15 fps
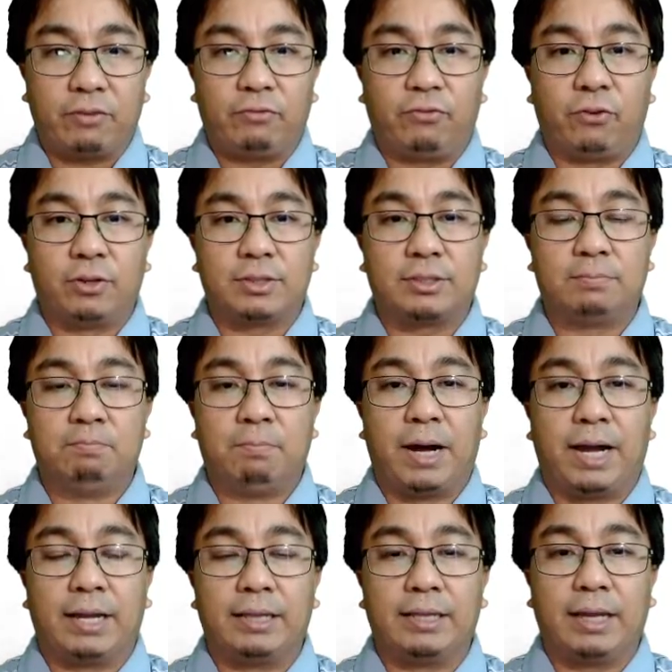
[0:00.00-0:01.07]
force
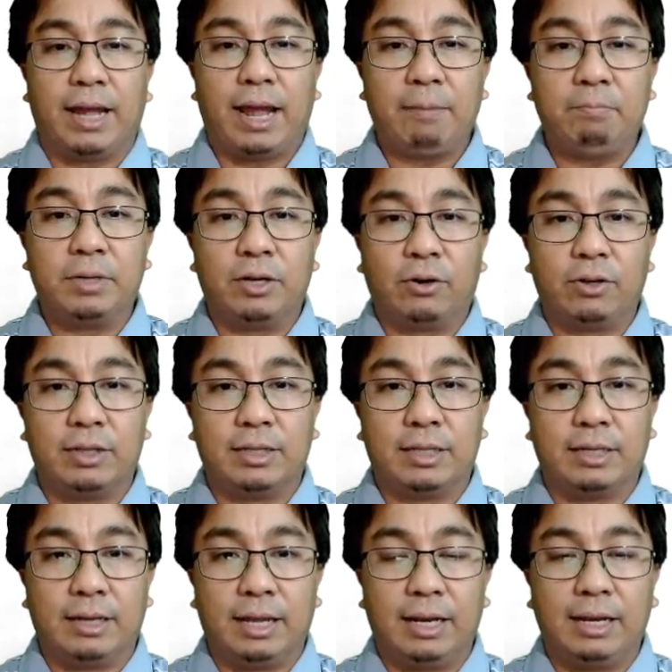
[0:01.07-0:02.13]
by the hammer on the
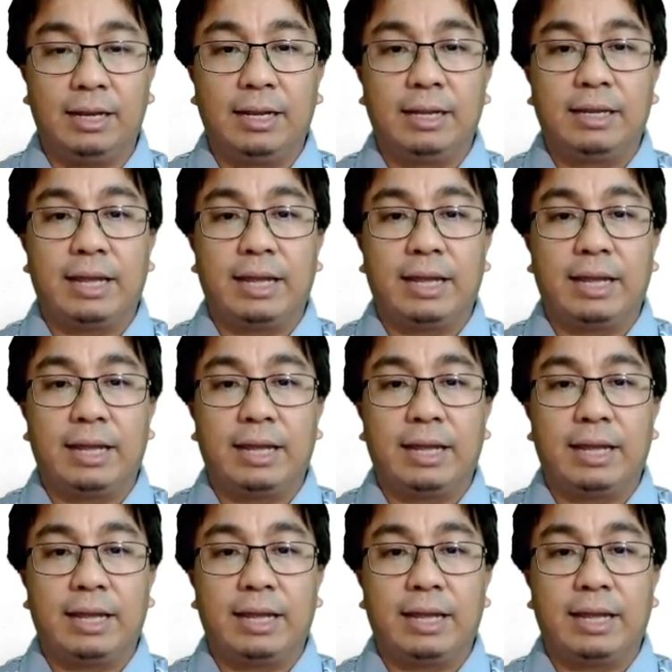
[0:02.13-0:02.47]
nail,